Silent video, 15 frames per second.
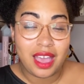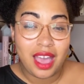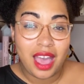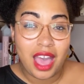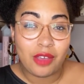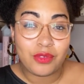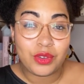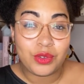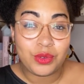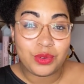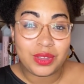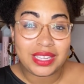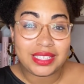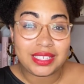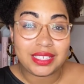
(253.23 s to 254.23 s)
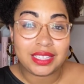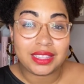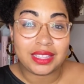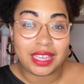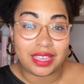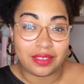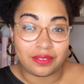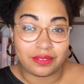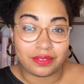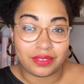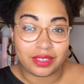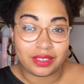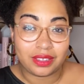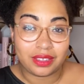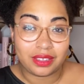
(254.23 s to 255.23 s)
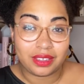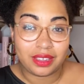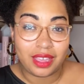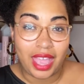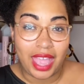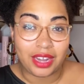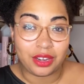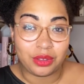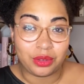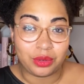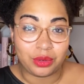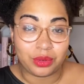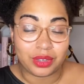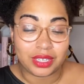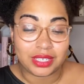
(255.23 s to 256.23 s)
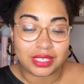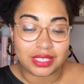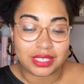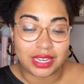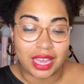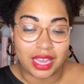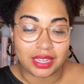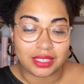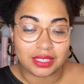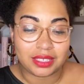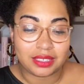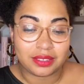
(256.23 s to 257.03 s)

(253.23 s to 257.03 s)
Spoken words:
of who gets to live and who does not.